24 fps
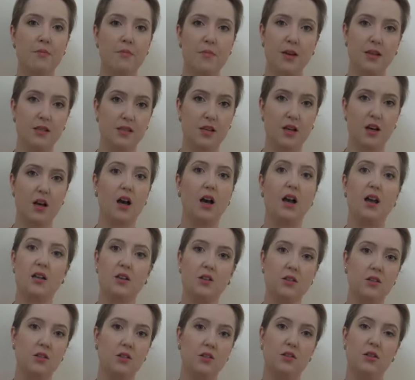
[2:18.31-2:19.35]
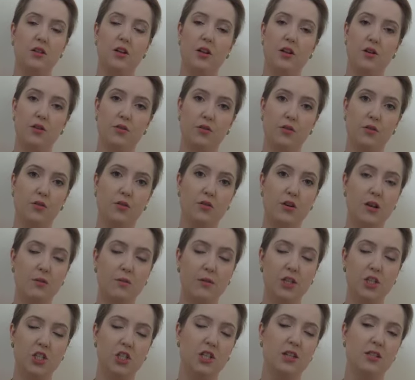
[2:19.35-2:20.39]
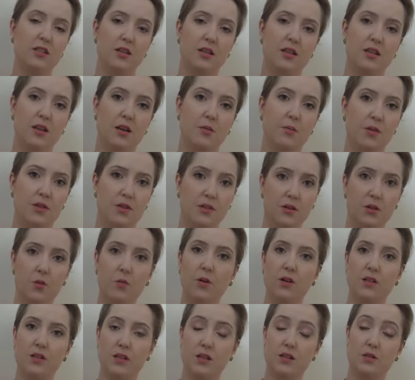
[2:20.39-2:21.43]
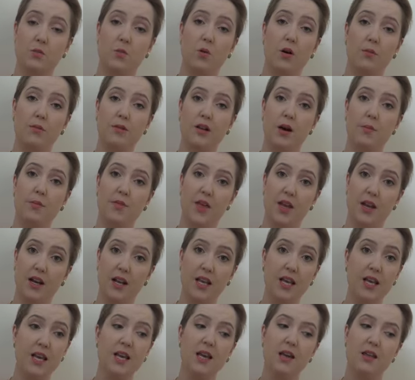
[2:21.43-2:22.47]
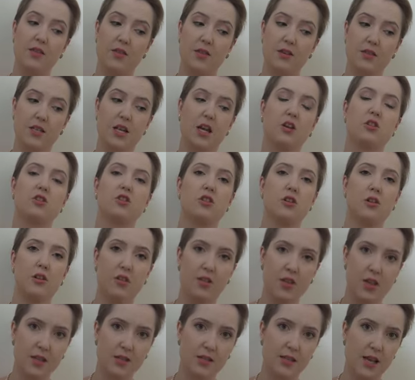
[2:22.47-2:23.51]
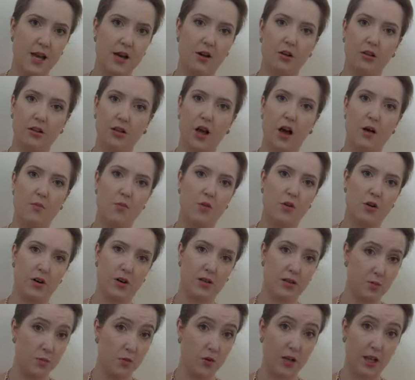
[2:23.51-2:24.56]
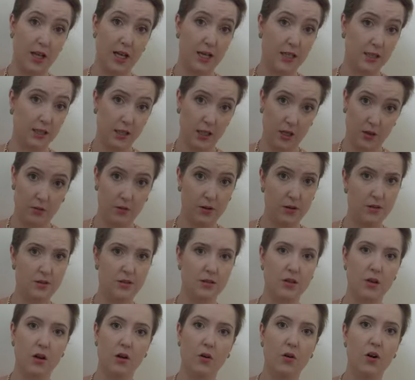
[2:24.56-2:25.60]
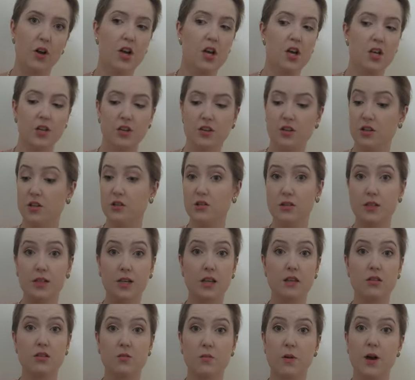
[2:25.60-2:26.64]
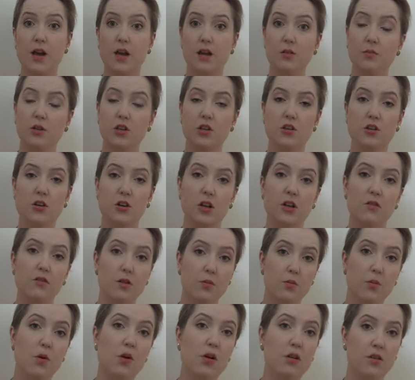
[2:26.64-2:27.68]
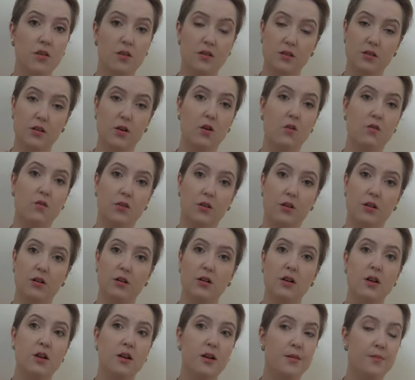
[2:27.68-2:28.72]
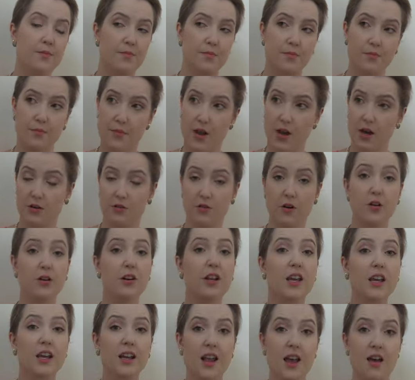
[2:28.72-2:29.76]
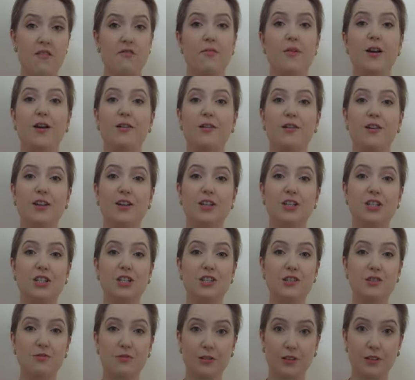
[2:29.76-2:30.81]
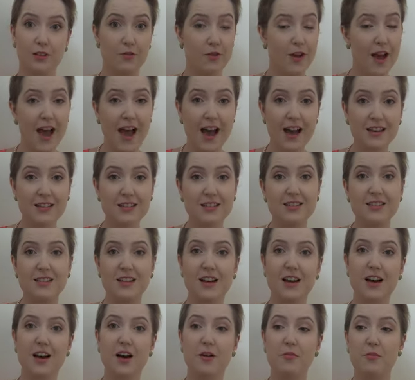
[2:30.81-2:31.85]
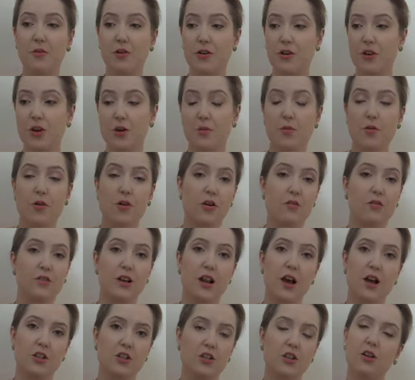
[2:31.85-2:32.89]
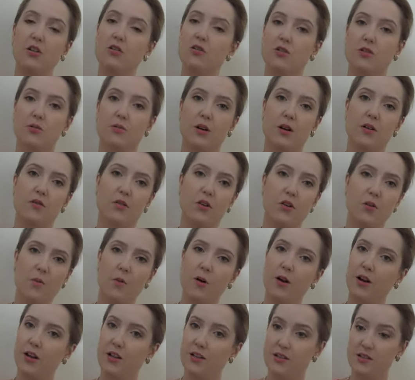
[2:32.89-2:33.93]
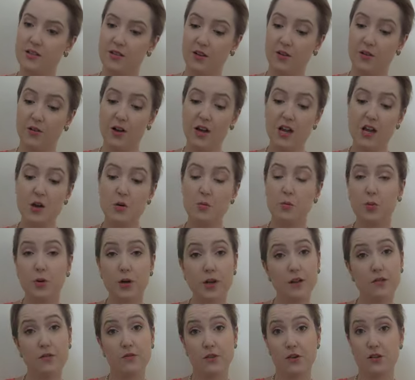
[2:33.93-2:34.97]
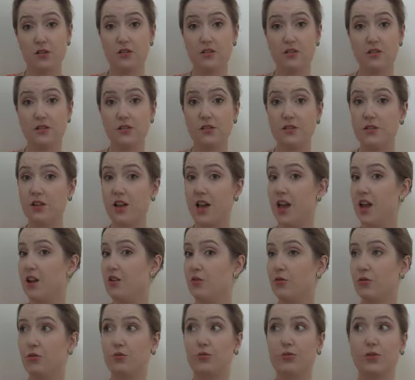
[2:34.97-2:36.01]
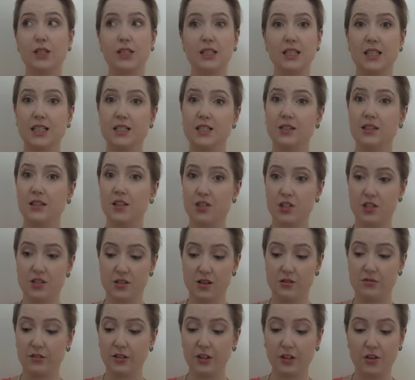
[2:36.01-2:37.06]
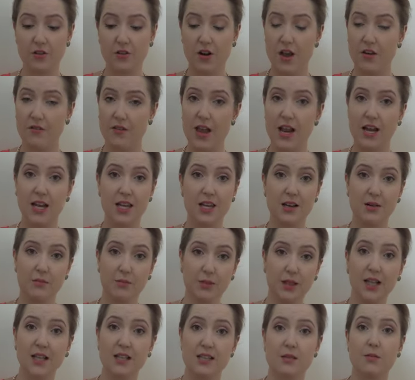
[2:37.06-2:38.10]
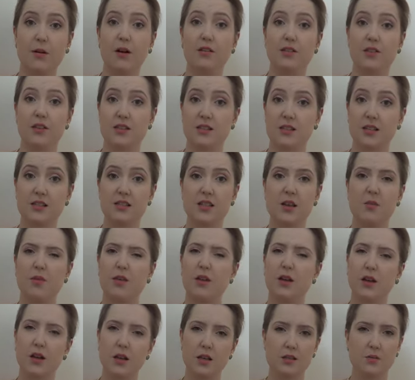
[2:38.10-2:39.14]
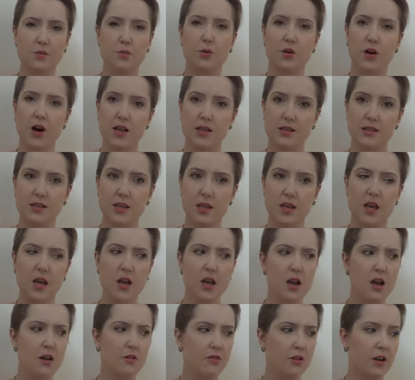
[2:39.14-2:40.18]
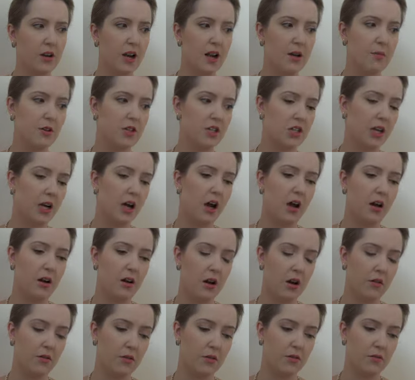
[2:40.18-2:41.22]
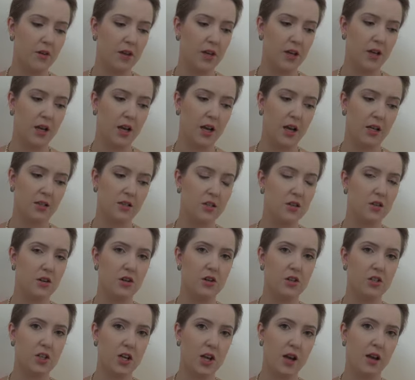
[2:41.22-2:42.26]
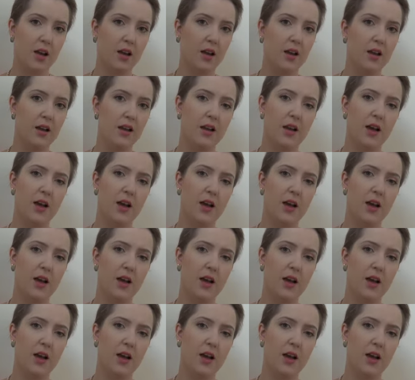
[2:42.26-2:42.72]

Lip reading: makes a hot, you know, creamy, cheesy dip. And so once it's warmed up, then the texture thins out a lot more and it's more like a liquid. So you can use it either way. I mean, you could even pour this over macaroni and have macaroni and cheese really fast, or you could pour it over nachos or whatever you wanted. So pretty versatile and really delicious. I really don't have any complaints about this, except that it is pricey. Forget how much I got it off of Vegan Cuts. You can check.